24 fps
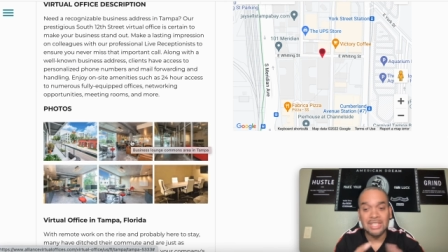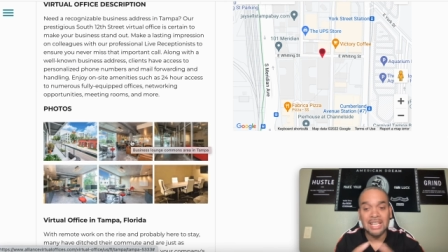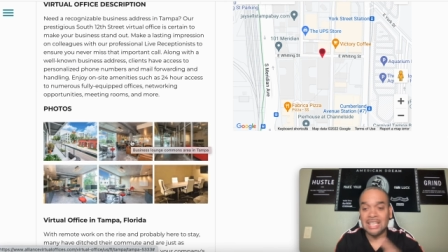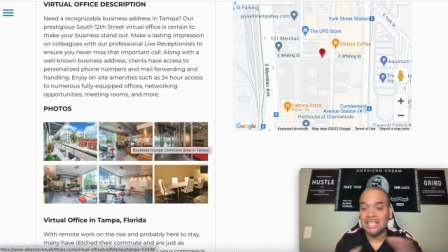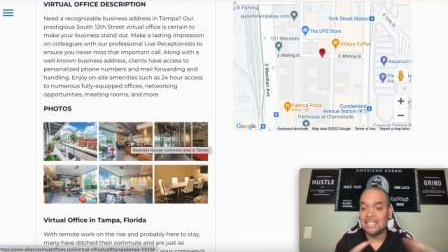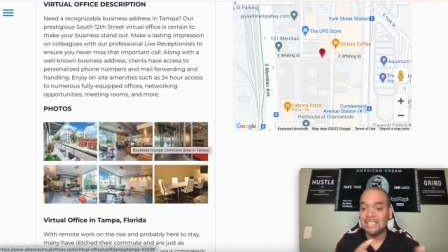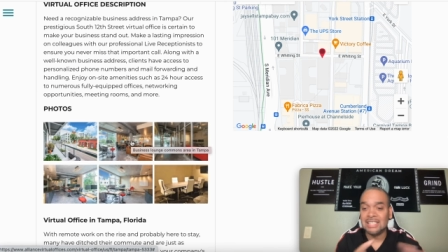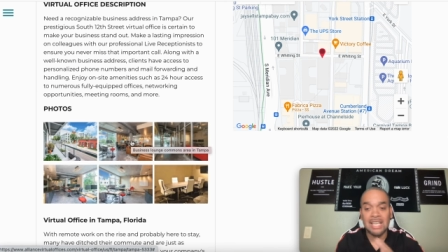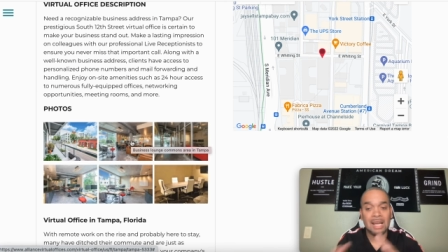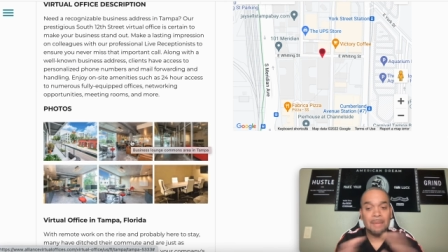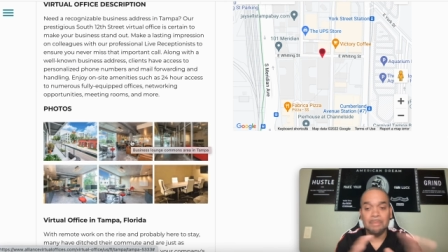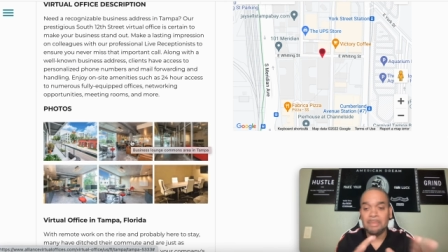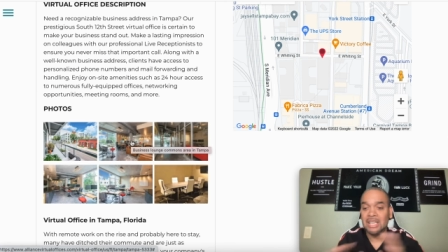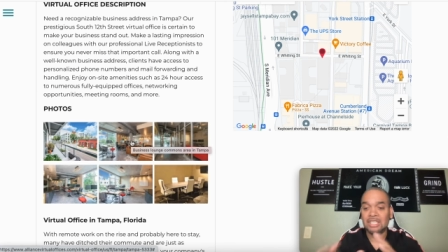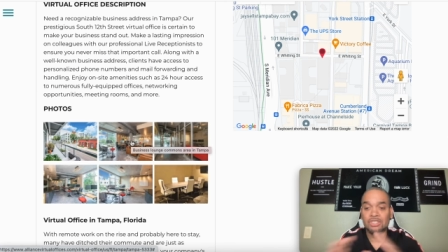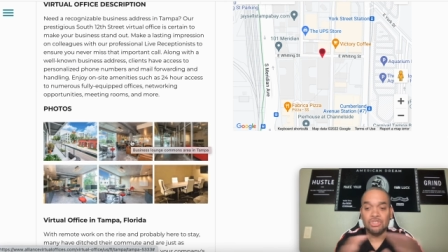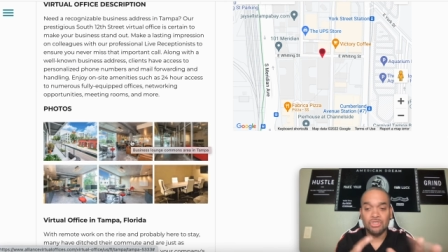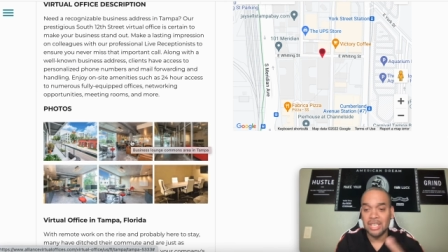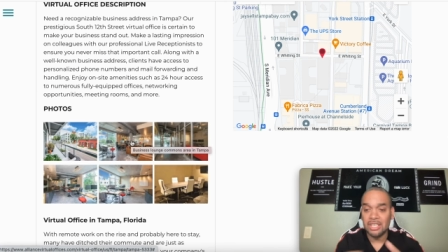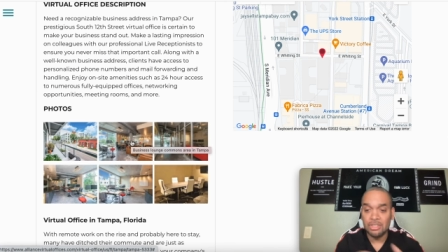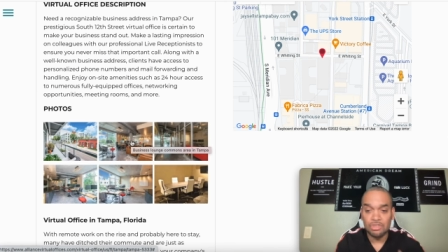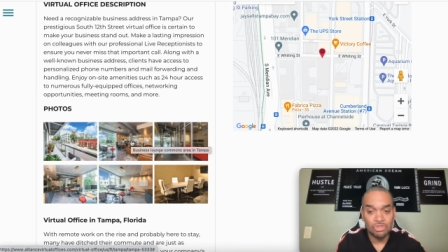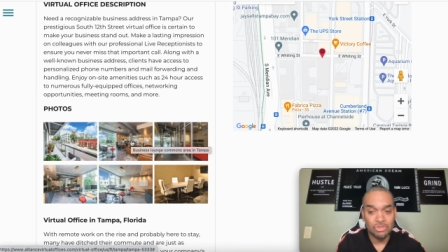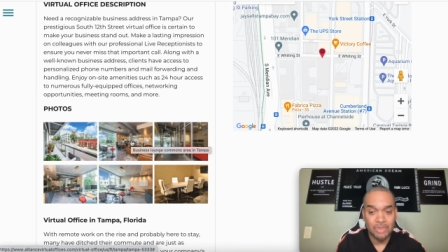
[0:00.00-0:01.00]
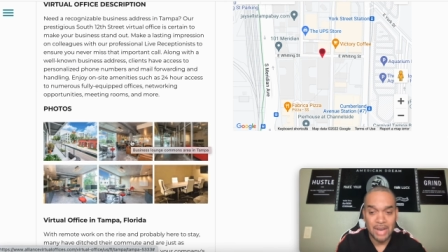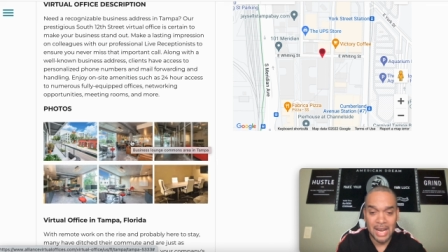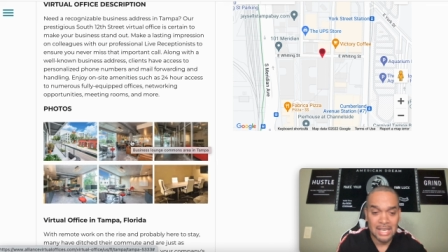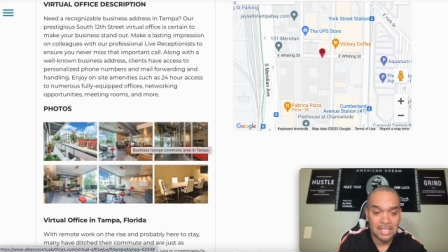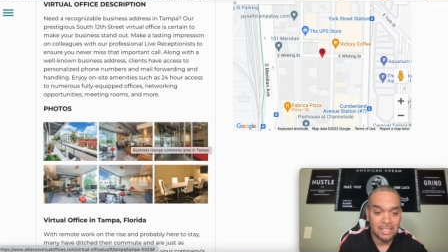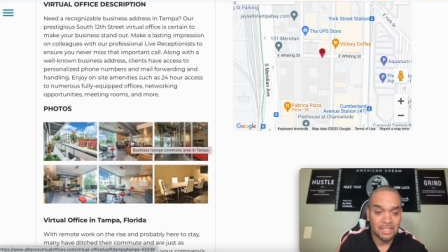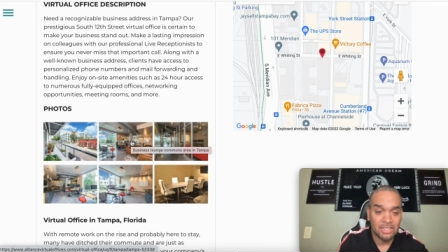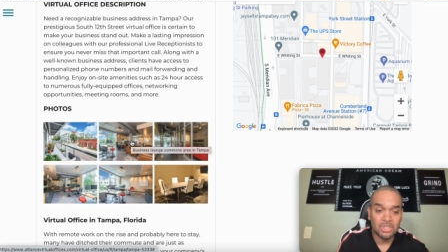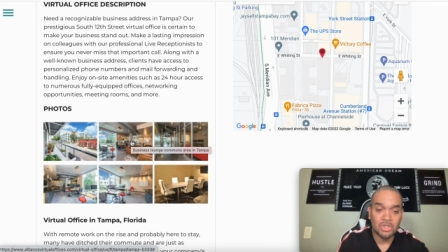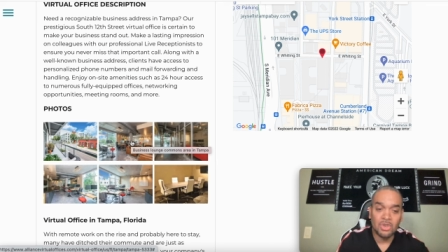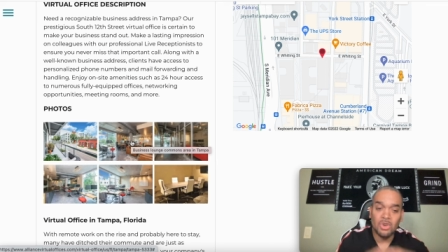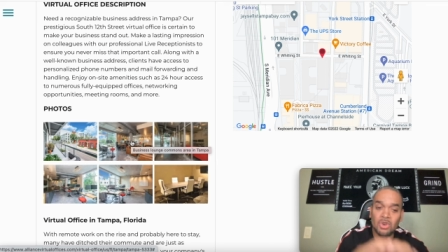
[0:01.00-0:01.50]
Like I said, I'm not trying to
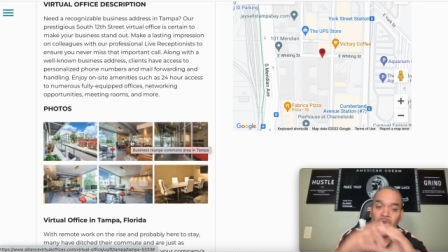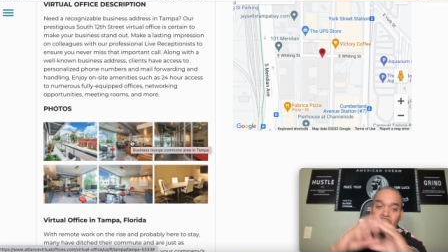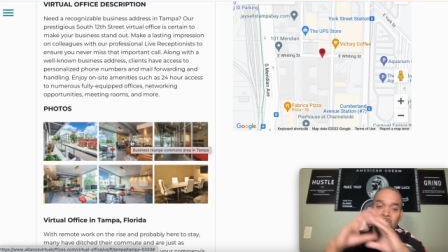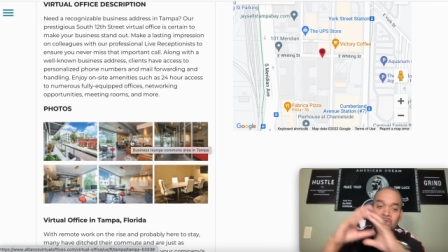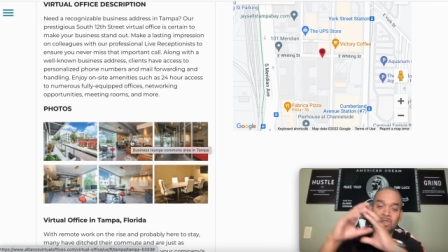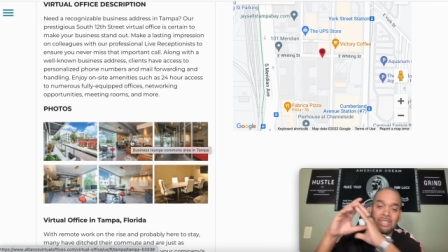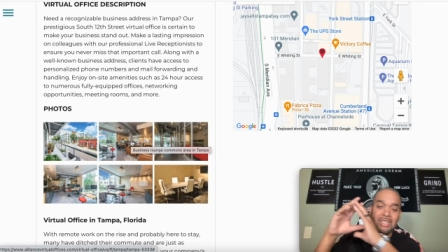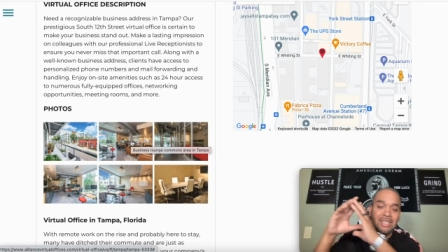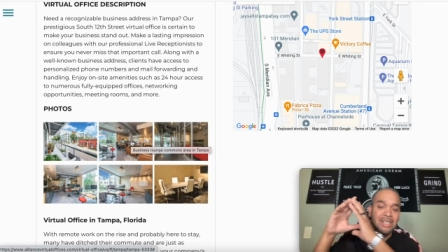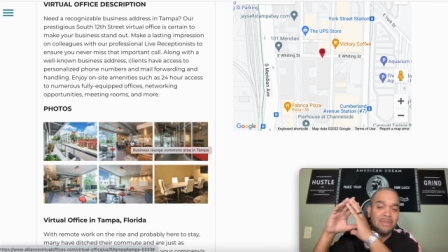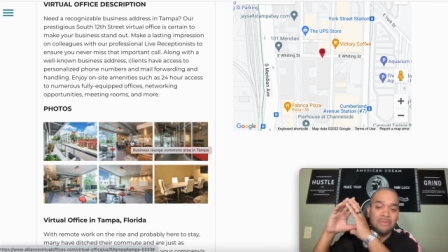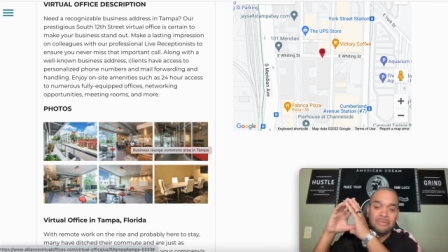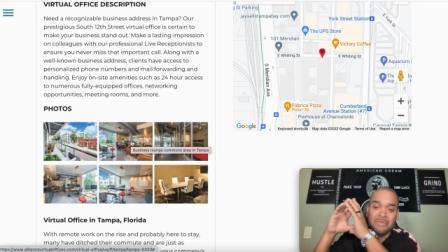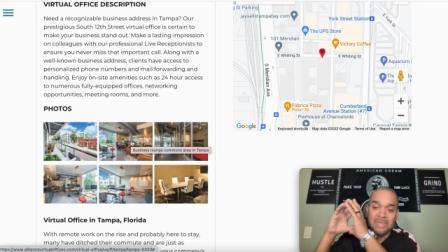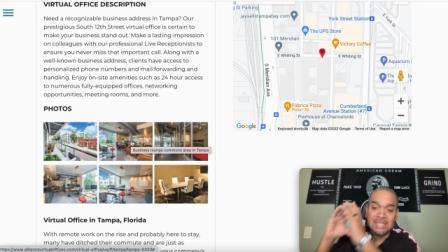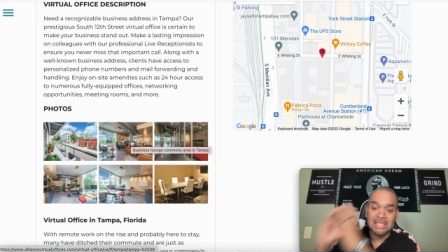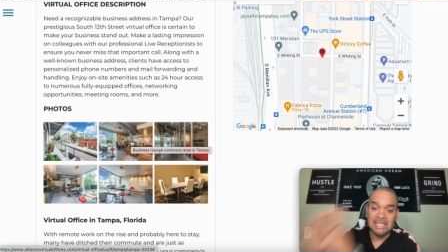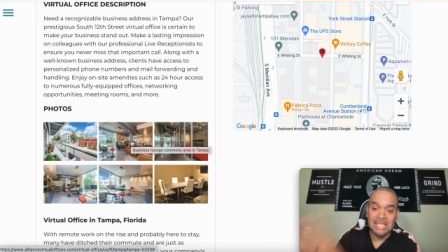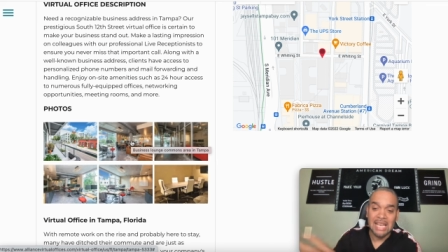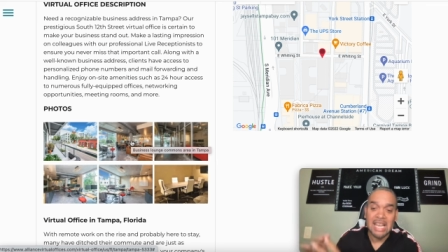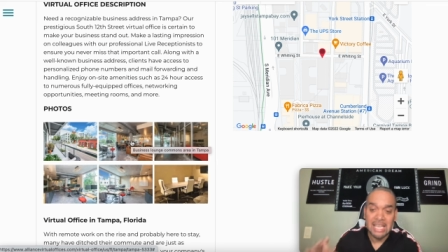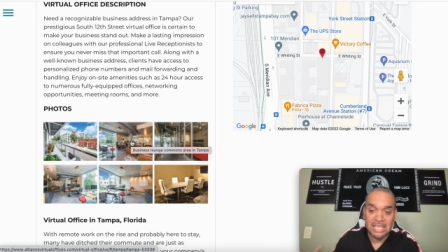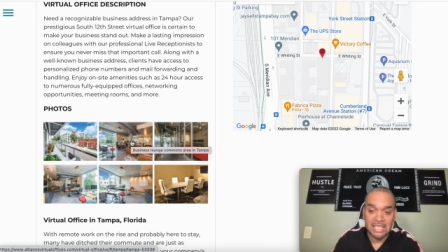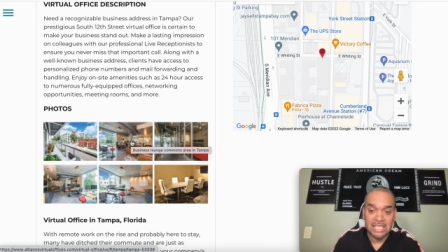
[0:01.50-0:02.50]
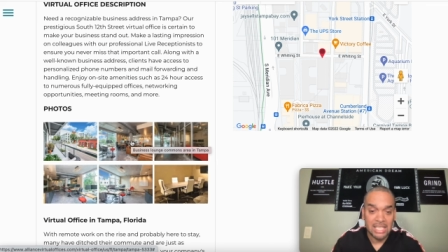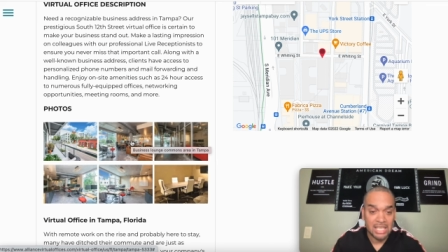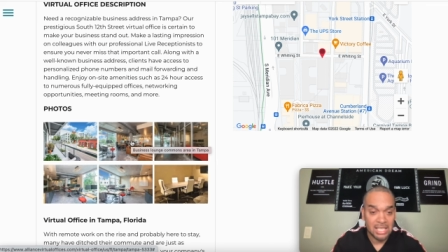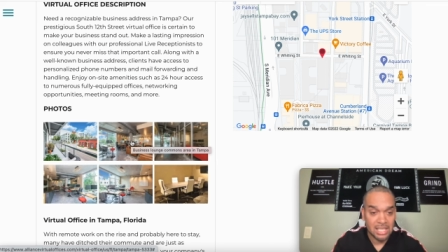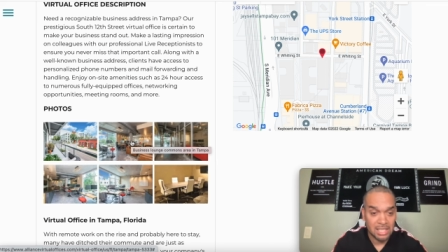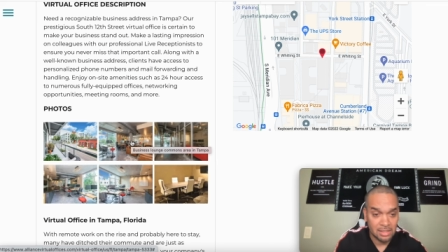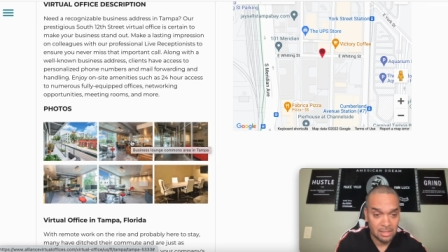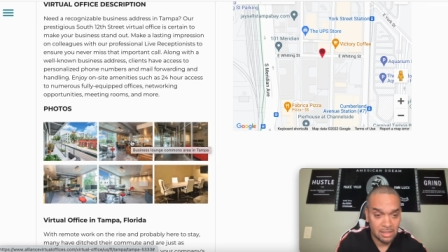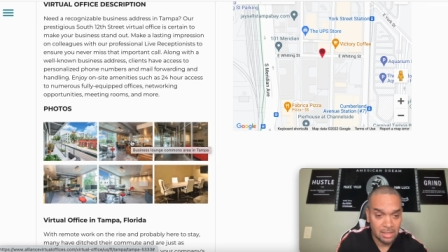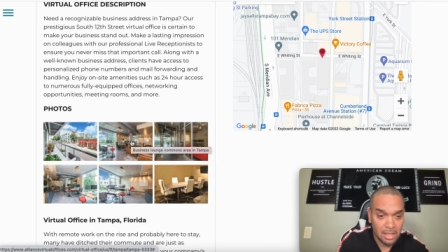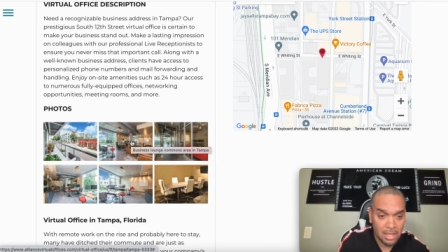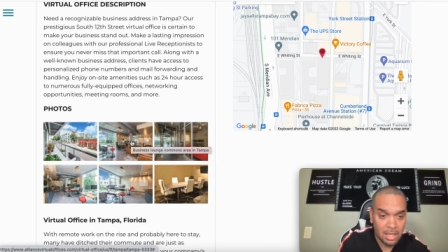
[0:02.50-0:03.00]
drag this on for 10
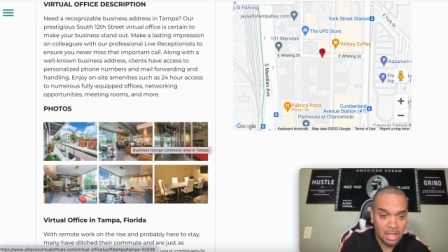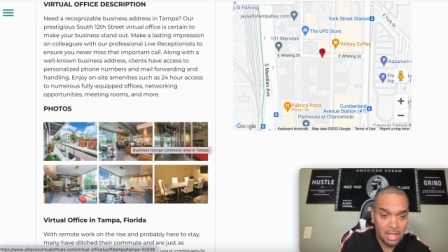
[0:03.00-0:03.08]
years.